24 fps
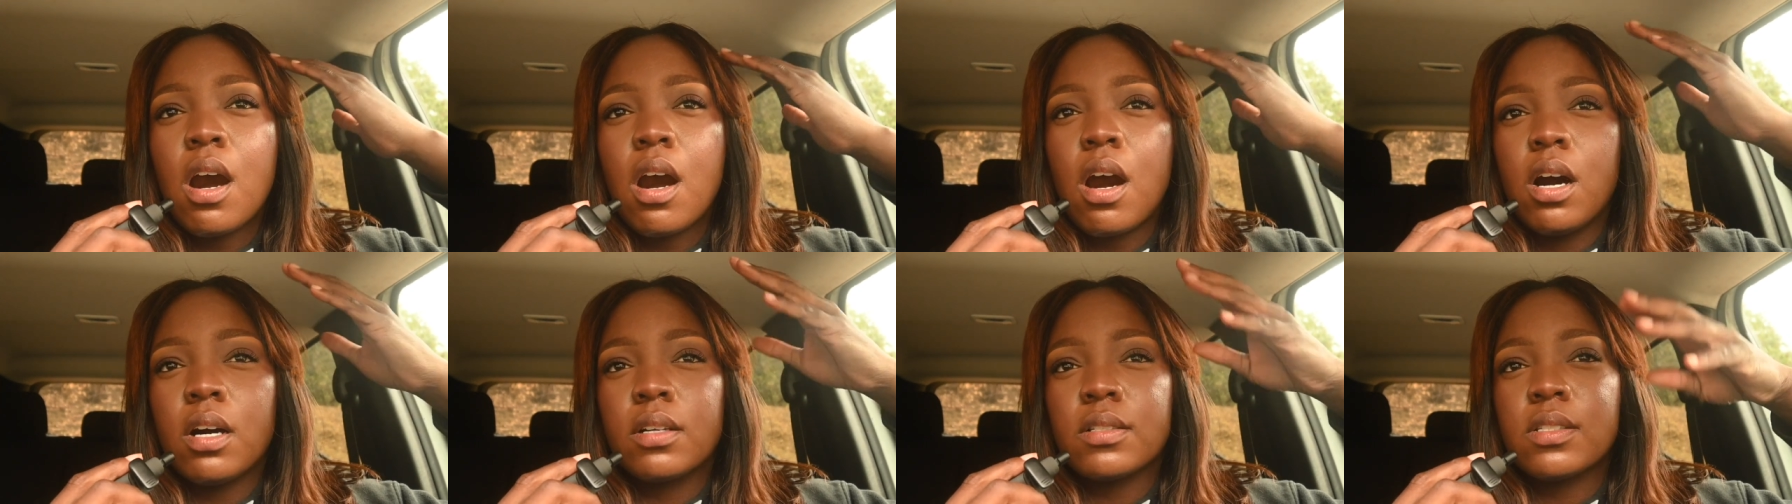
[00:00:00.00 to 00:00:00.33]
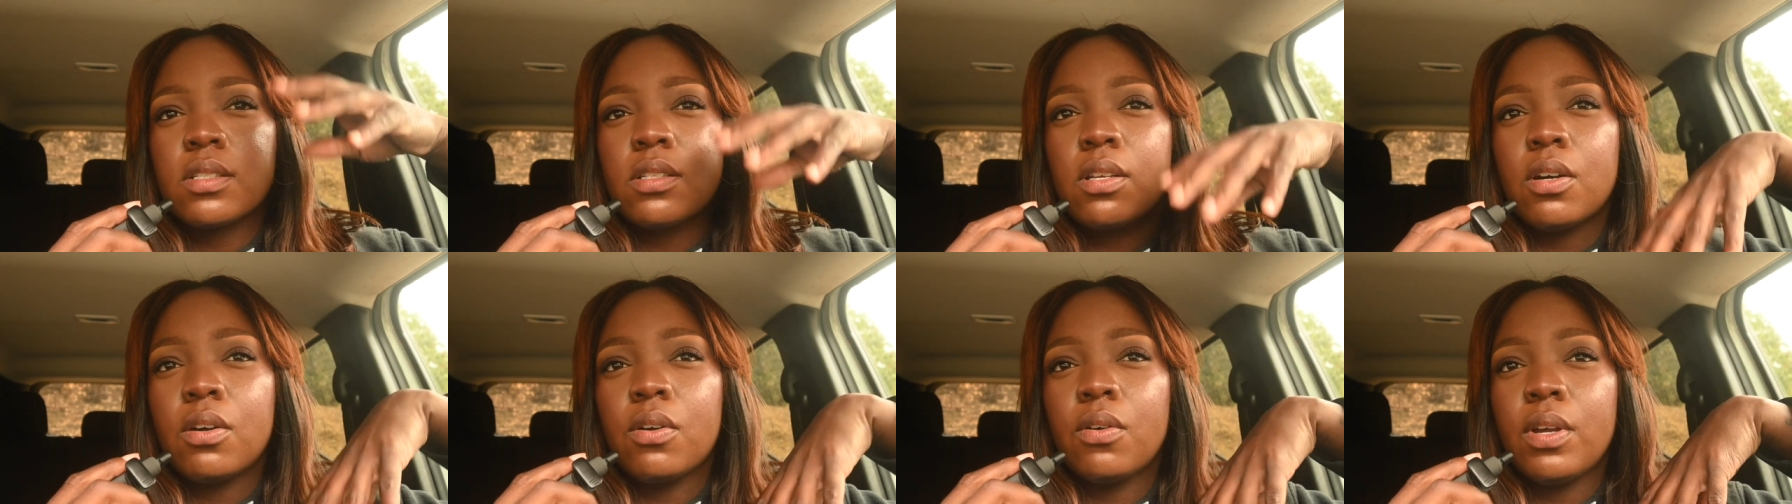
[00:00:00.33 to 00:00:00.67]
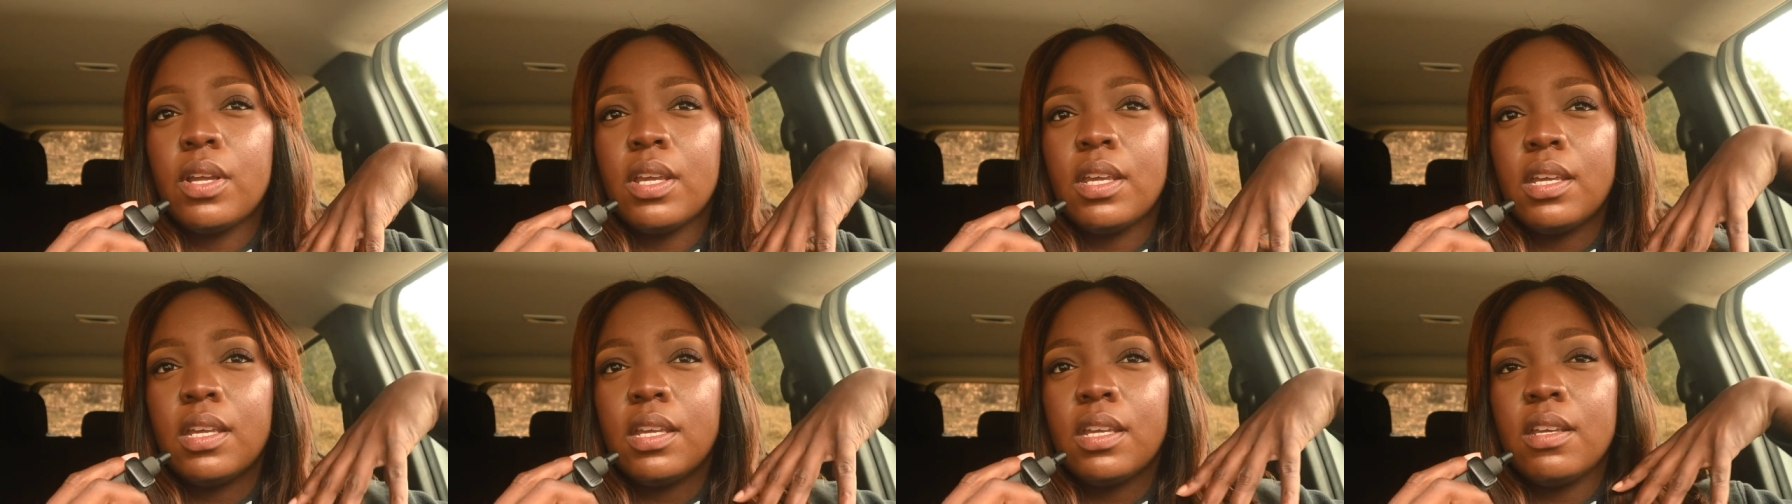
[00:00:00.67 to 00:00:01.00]

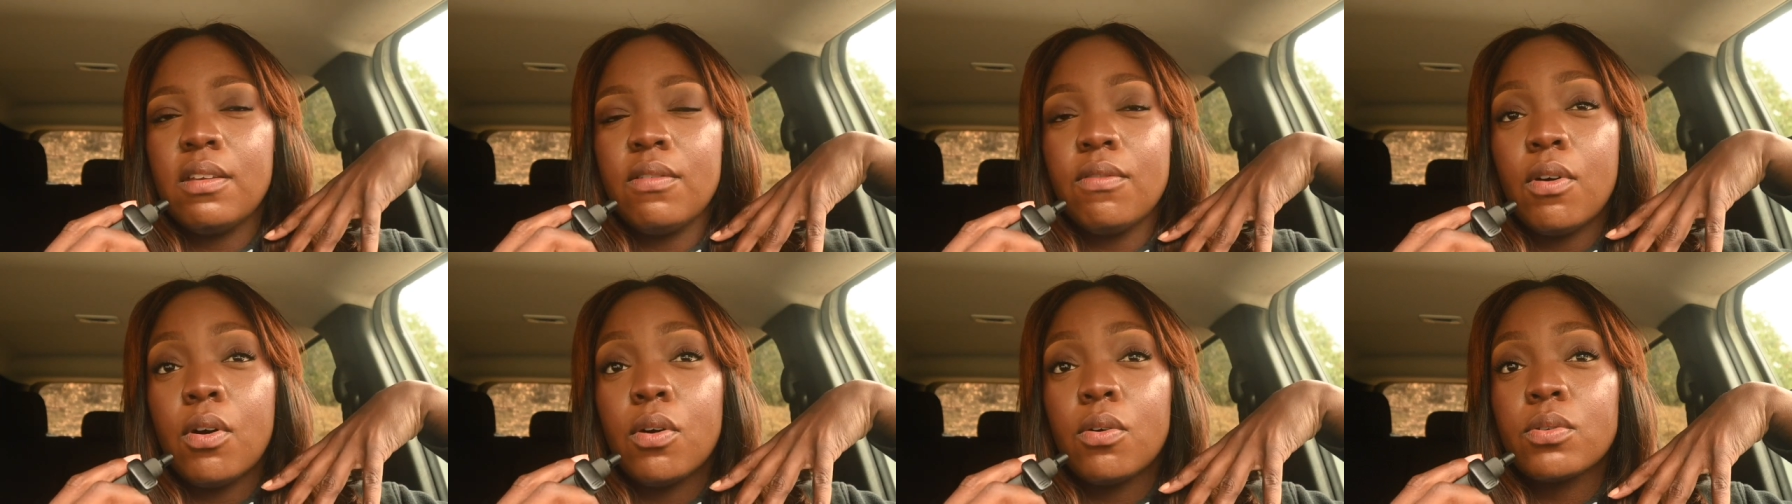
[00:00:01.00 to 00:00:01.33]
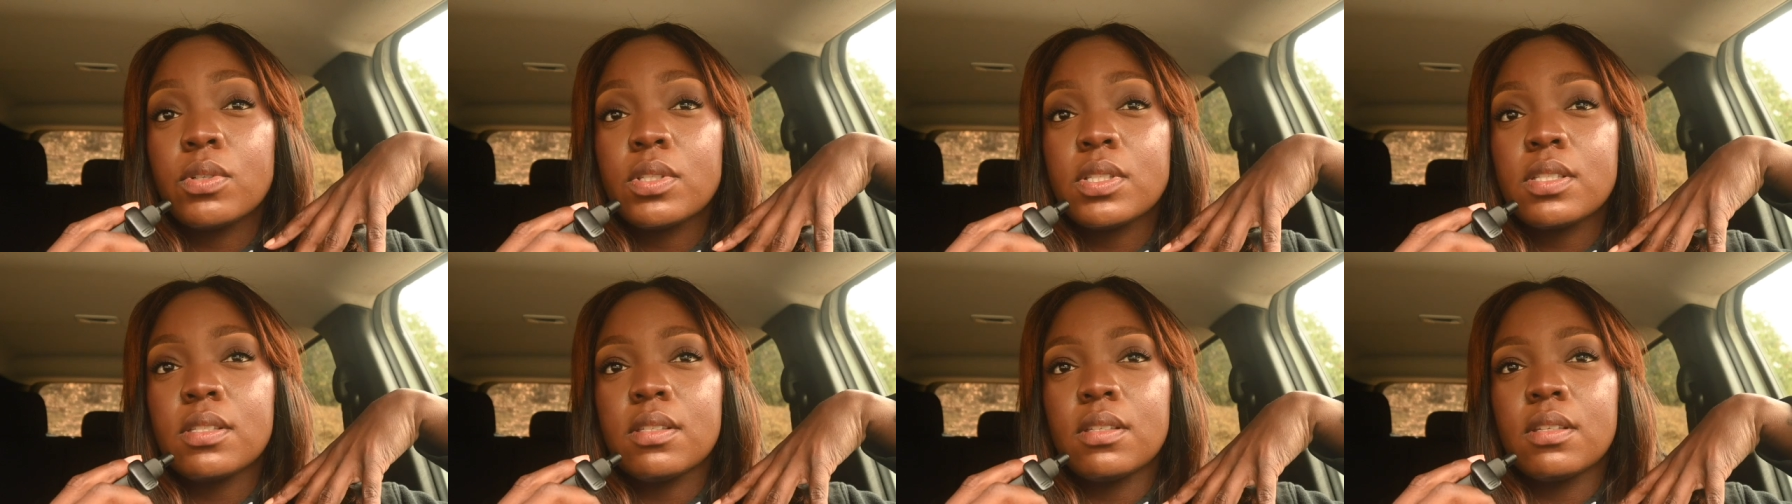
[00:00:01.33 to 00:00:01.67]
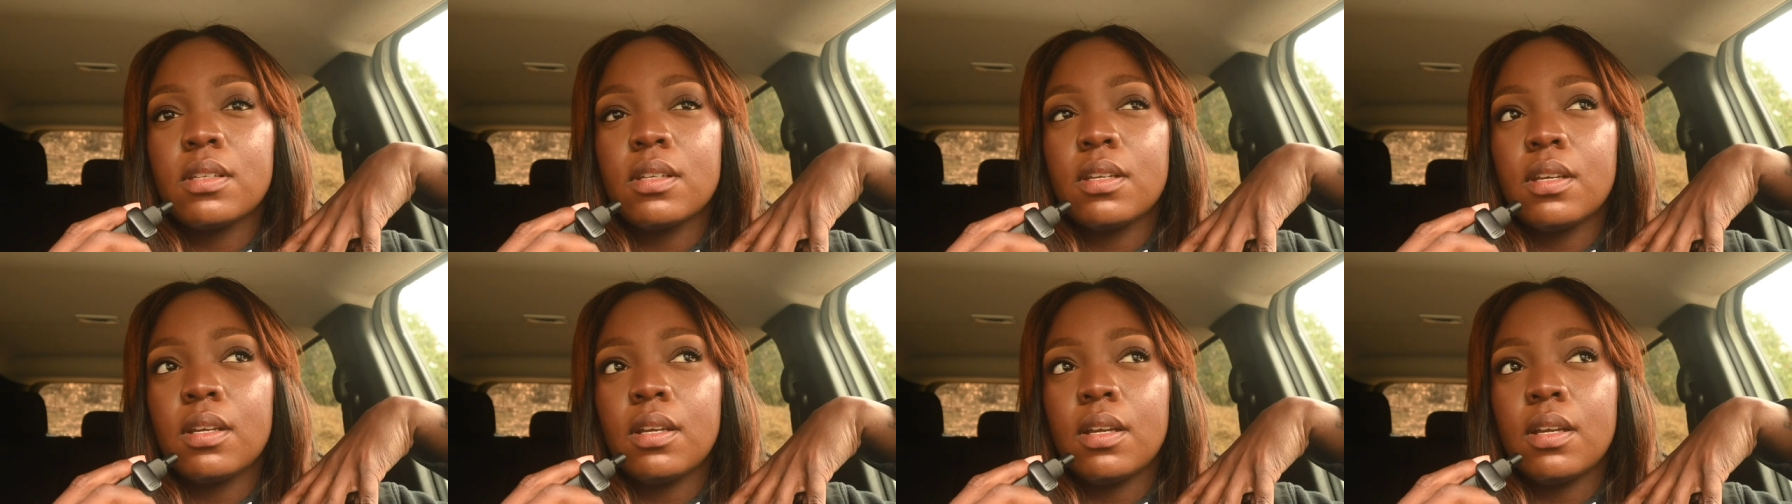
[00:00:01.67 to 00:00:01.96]
also evokes